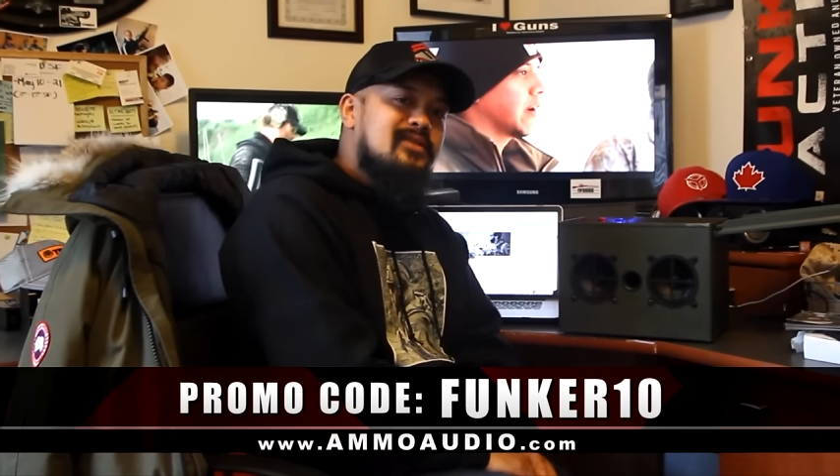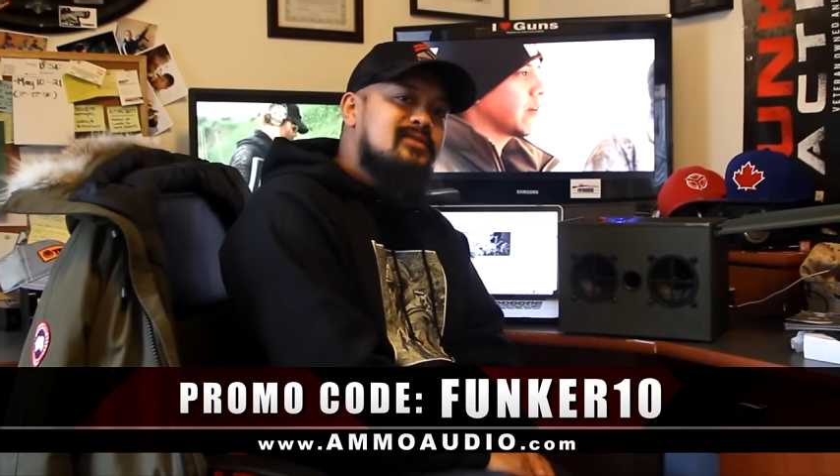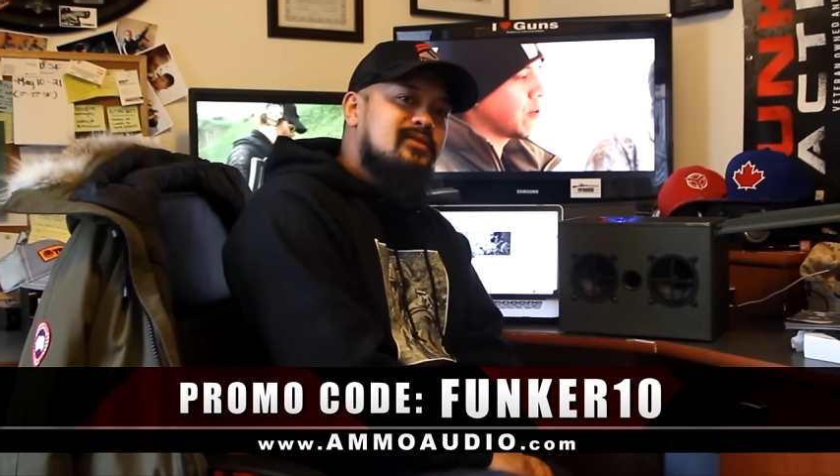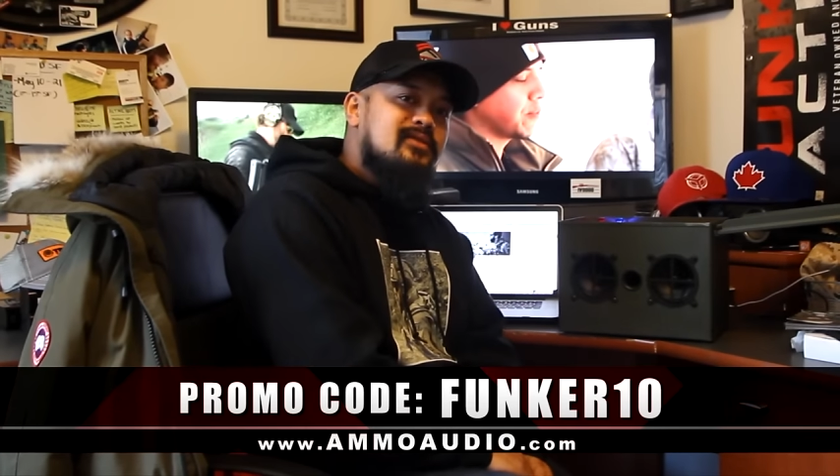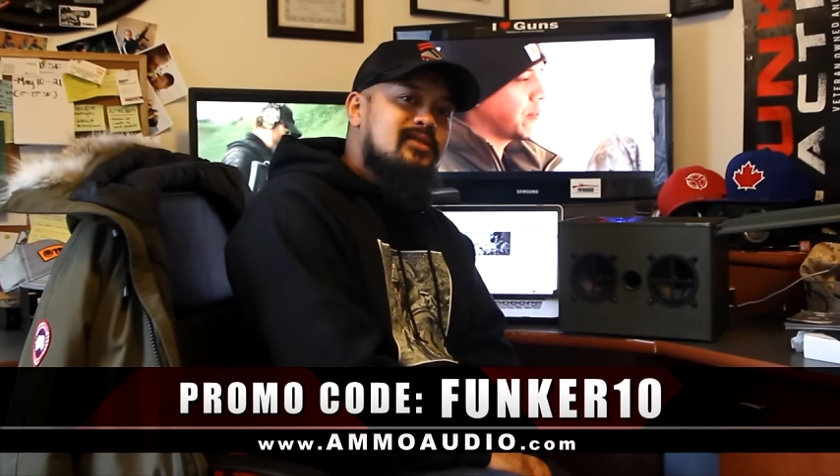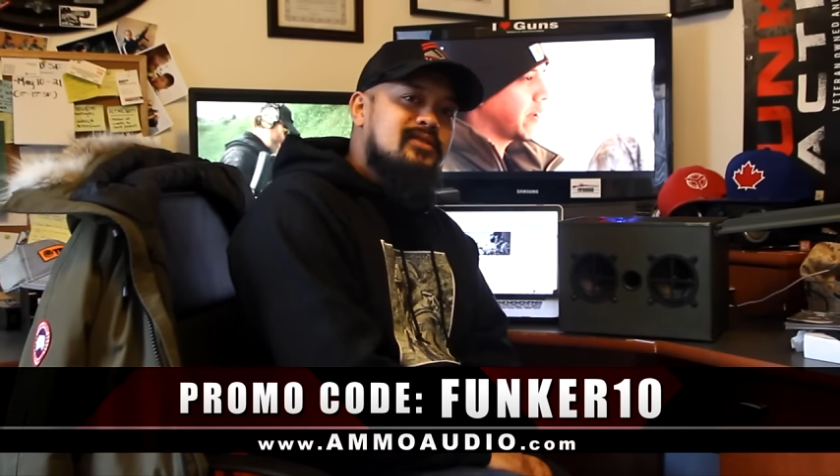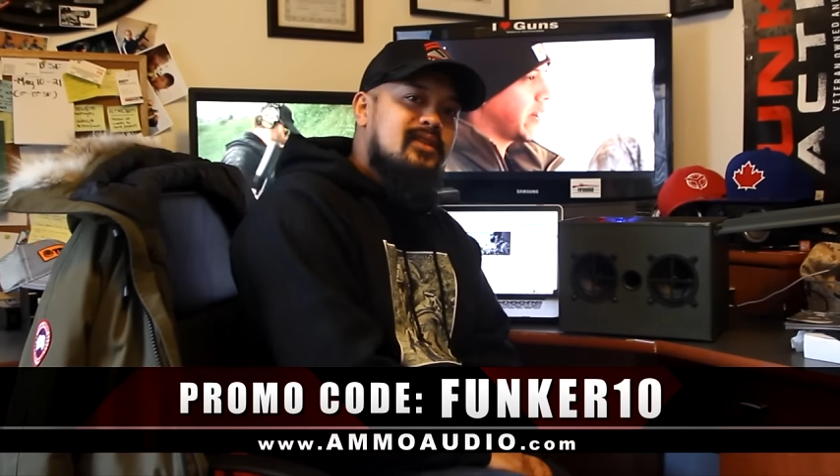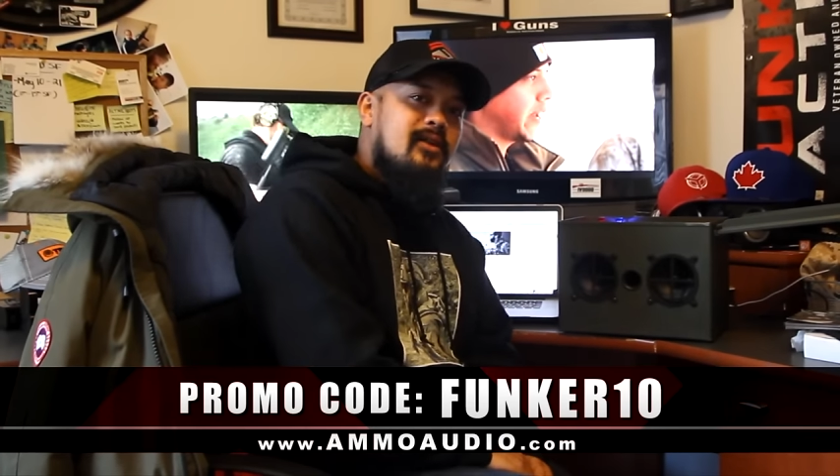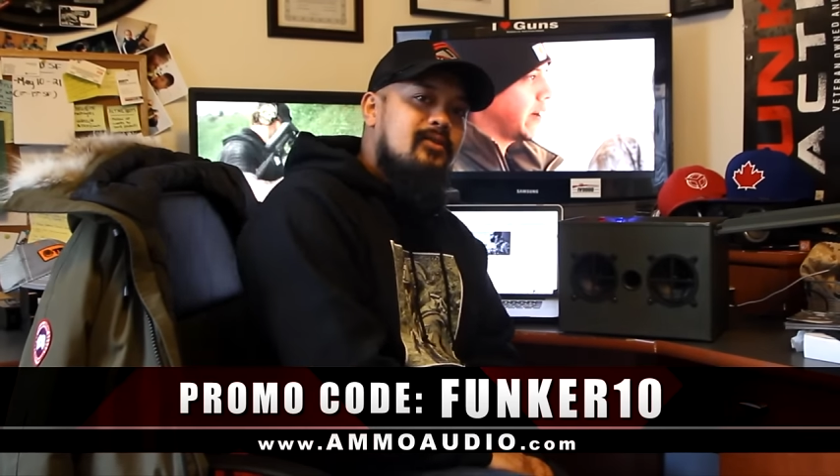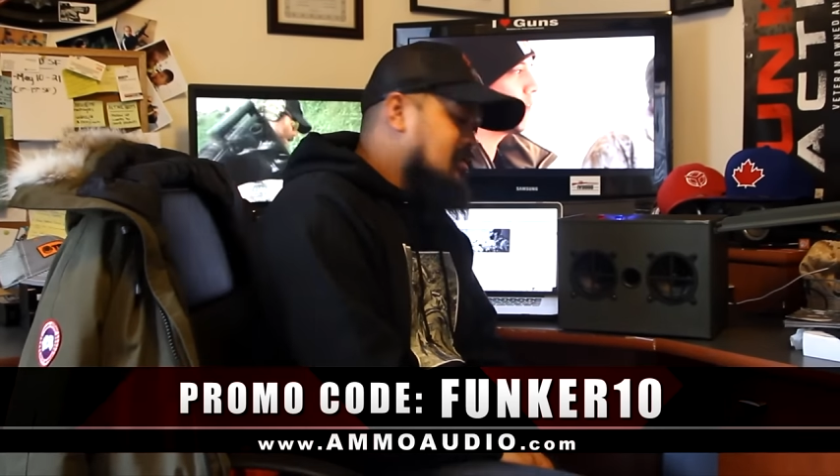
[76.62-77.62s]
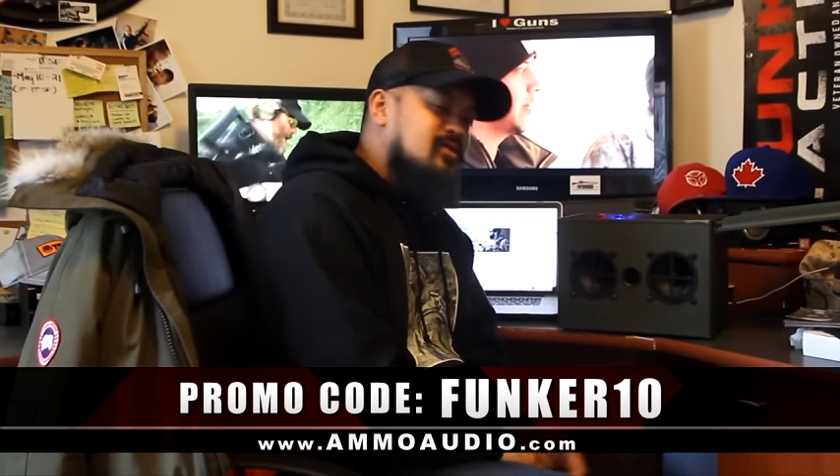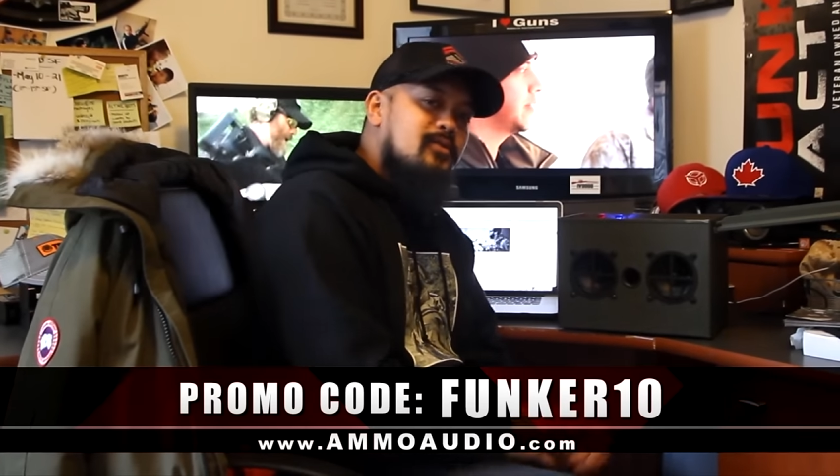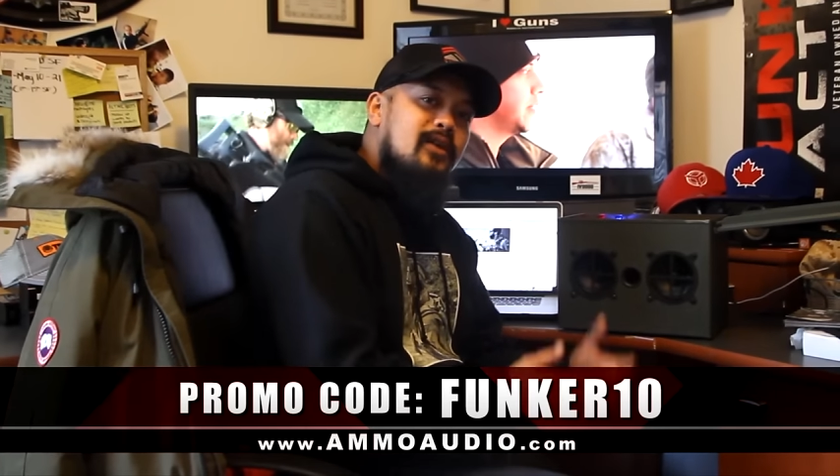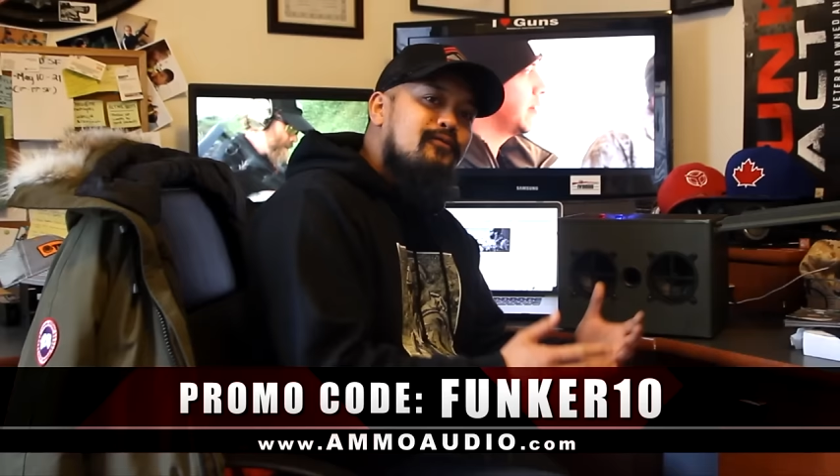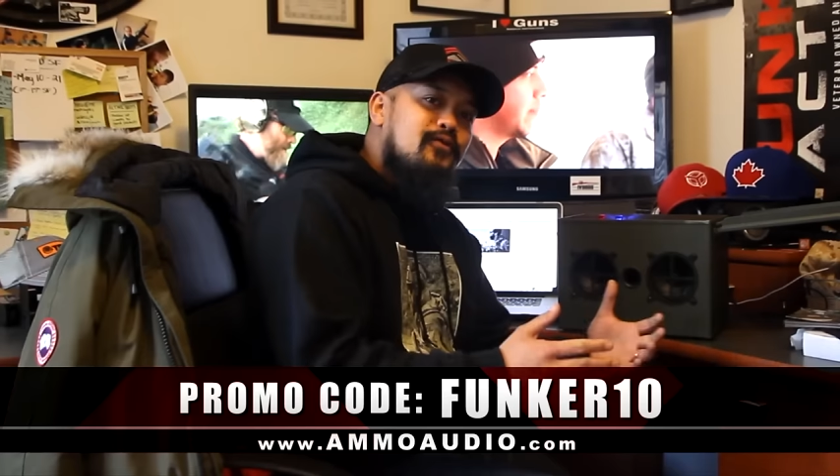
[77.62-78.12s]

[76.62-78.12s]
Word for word: nice little discount. So without